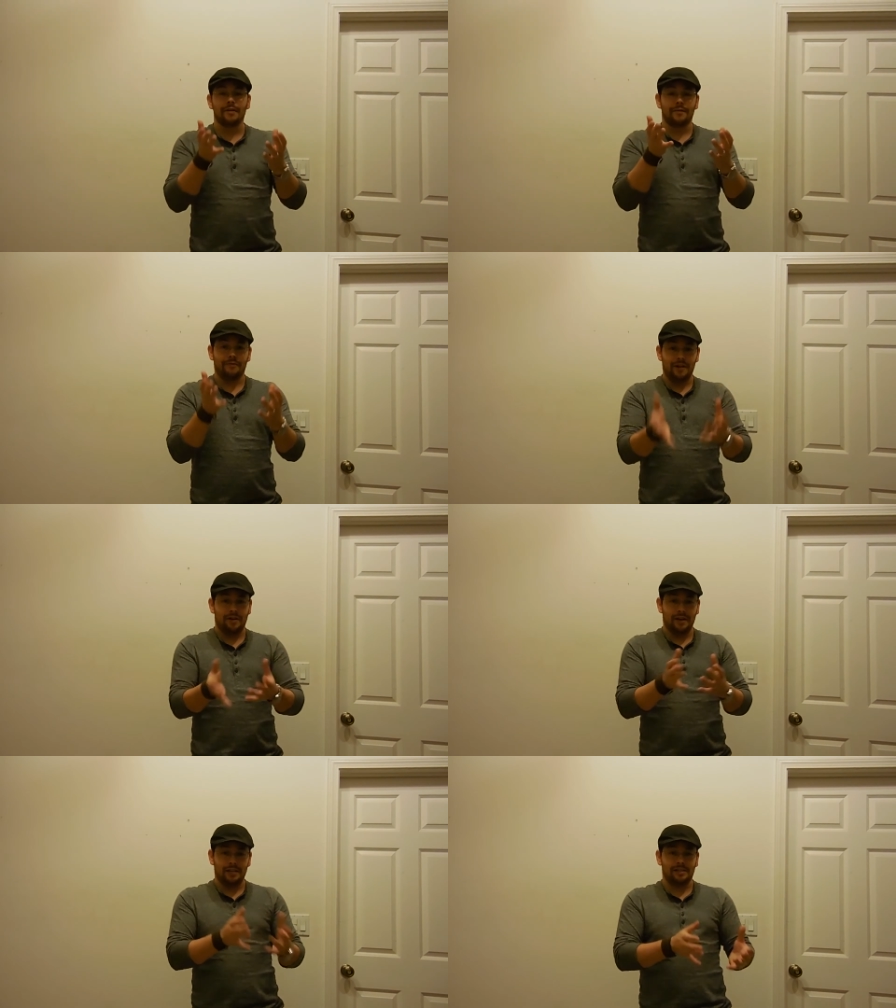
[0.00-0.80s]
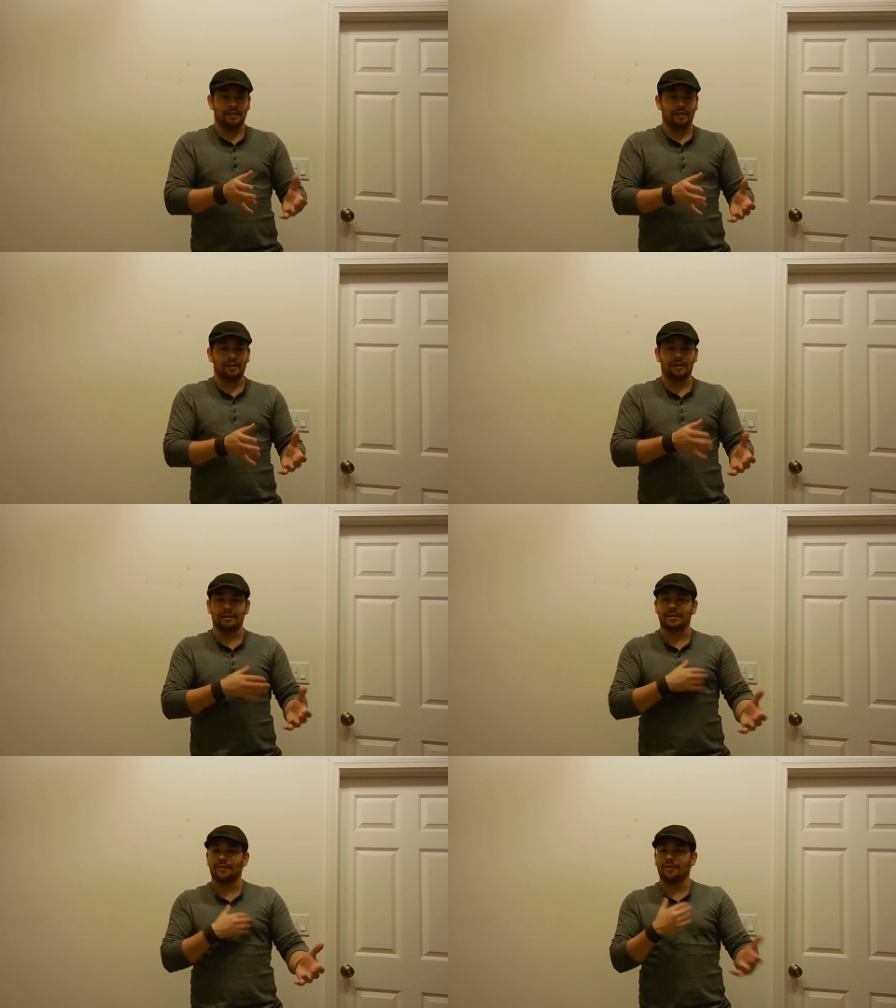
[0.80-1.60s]
various
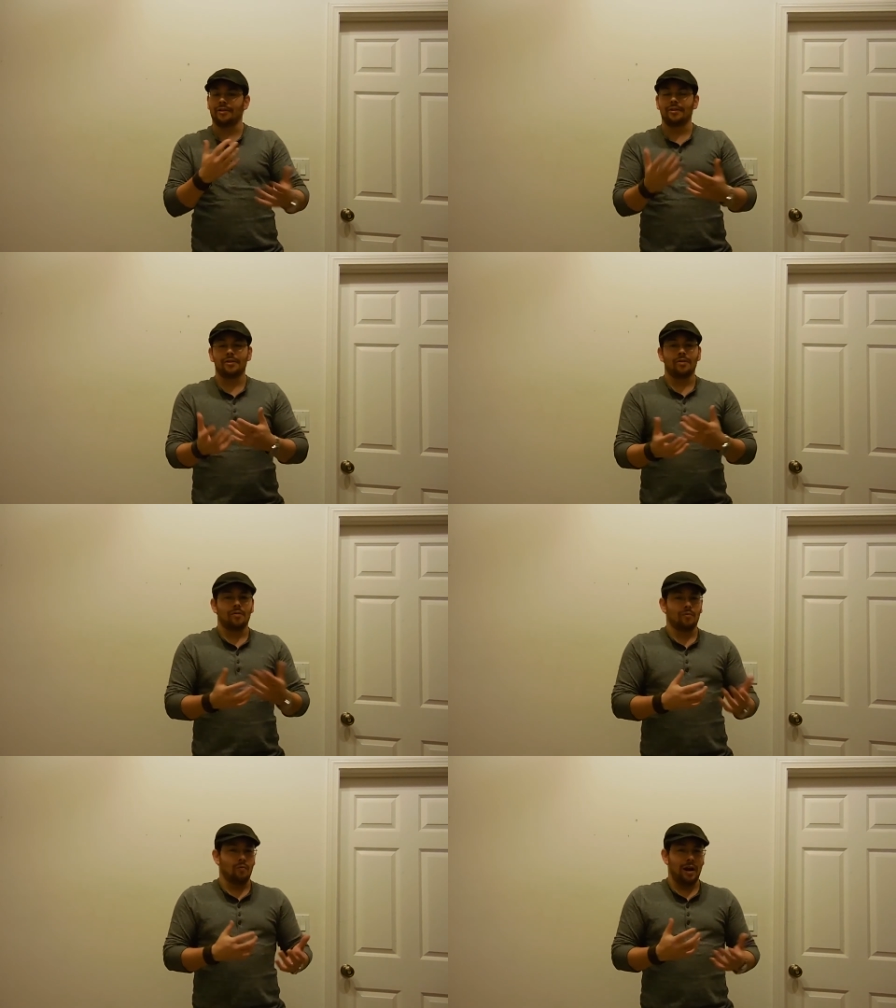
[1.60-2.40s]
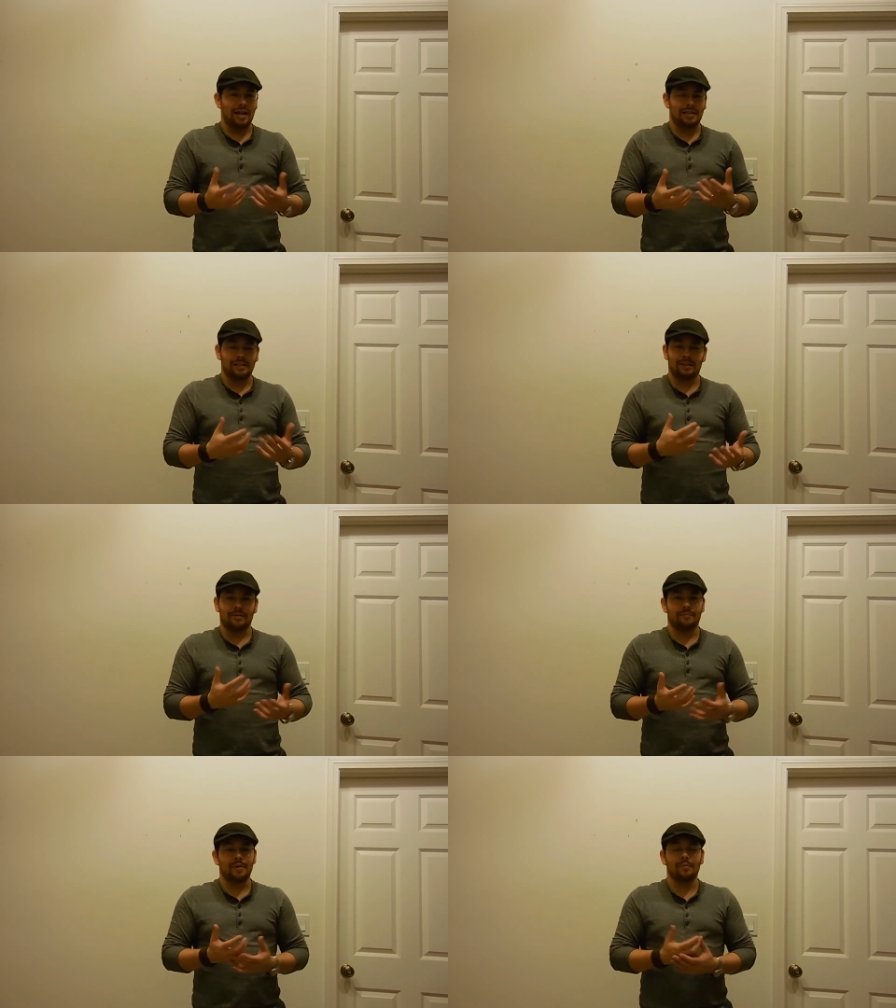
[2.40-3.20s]
different ways that
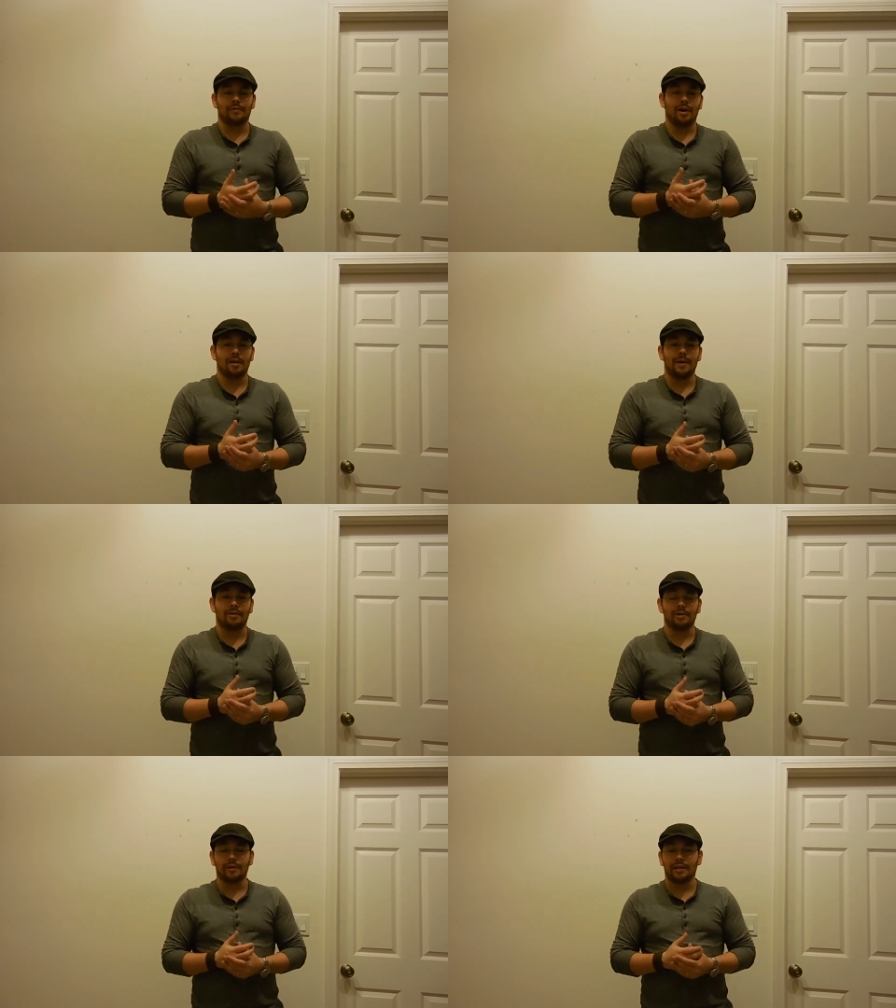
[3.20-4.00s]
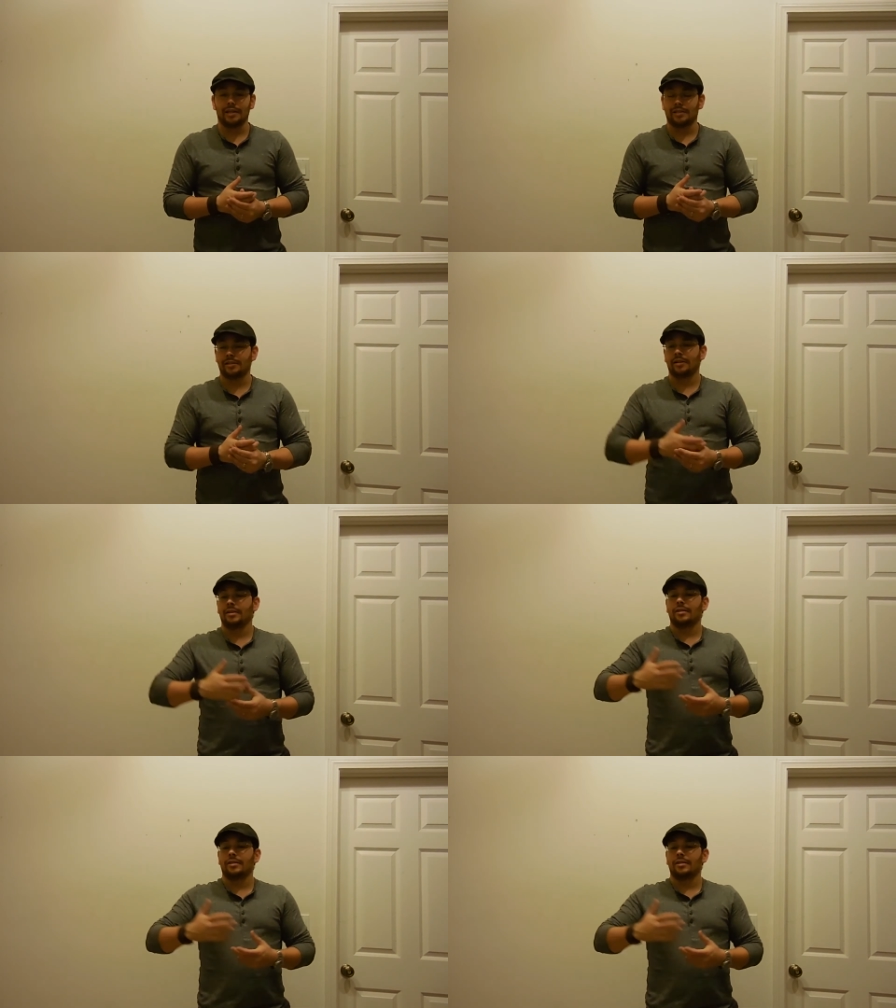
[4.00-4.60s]
people have gone about doing this.